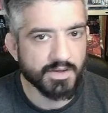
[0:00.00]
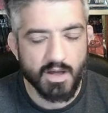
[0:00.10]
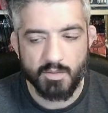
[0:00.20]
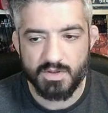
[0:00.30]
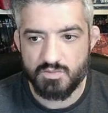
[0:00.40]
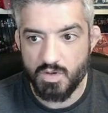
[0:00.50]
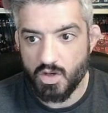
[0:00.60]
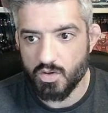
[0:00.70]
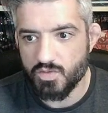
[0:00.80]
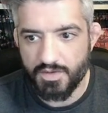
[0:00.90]
damage
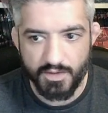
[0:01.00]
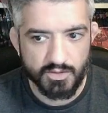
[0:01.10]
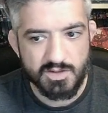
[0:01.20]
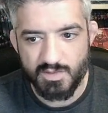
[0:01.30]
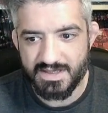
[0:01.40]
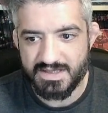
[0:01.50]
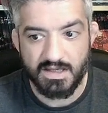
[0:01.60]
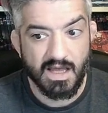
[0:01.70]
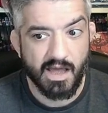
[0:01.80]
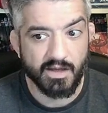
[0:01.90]
because with Odin's
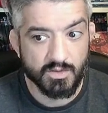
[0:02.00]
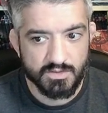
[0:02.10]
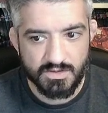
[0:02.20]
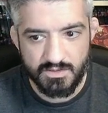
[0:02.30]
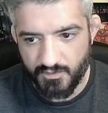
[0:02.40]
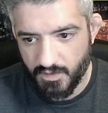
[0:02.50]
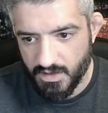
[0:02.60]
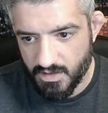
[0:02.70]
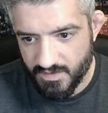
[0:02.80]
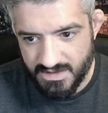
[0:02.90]
Blessing I couldn't
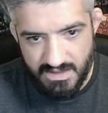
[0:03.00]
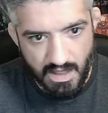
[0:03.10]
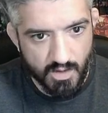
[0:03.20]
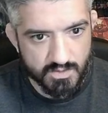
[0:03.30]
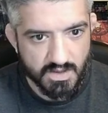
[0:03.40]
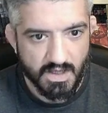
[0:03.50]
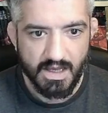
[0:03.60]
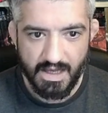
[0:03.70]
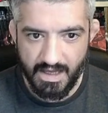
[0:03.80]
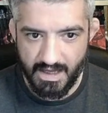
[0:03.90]
figure this out
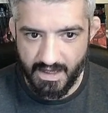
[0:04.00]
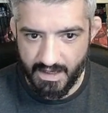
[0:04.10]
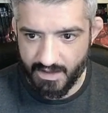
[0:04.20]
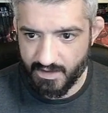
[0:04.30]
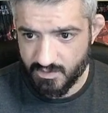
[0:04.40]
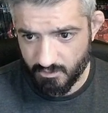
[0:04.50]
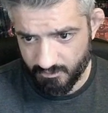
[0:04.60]
and